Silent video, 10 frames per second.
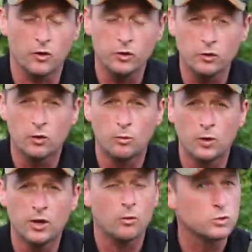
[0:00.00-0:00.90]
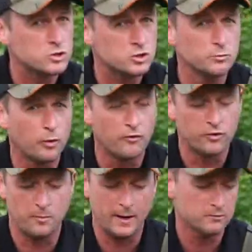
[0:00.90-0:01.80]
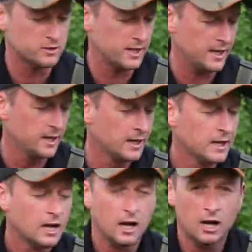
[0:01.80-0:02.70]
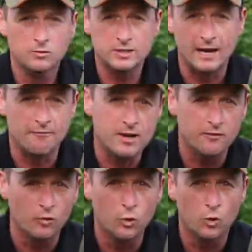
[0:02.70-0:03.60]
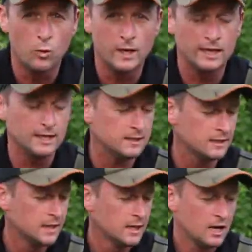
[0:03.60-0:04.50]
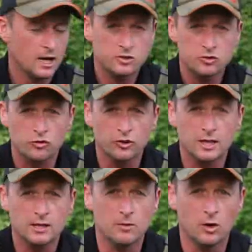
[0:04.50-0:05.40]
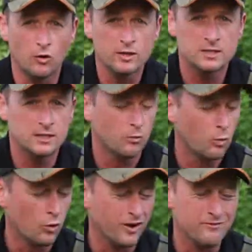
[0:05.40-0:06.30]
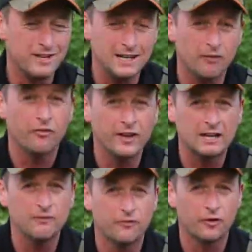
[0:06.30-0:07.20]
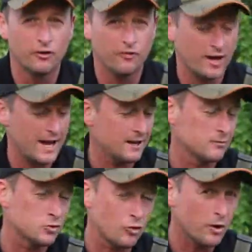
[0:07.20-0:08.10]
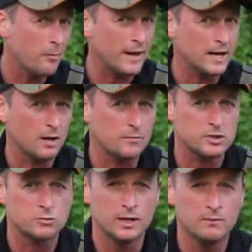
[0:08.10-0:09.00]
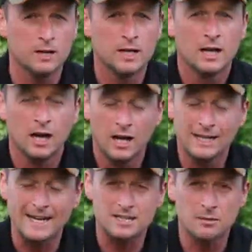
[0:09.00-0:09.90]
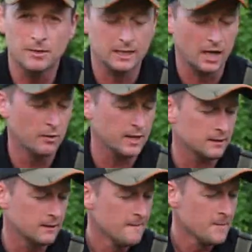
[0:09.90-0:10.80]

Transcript: I knew I would, I wasn't too bothered about it. Uh, I was getting rid of all the weed uh, to try and keep my loins in the water and really I'm thinking further ahead. I'm trying to bait up the swim uh, and get something going.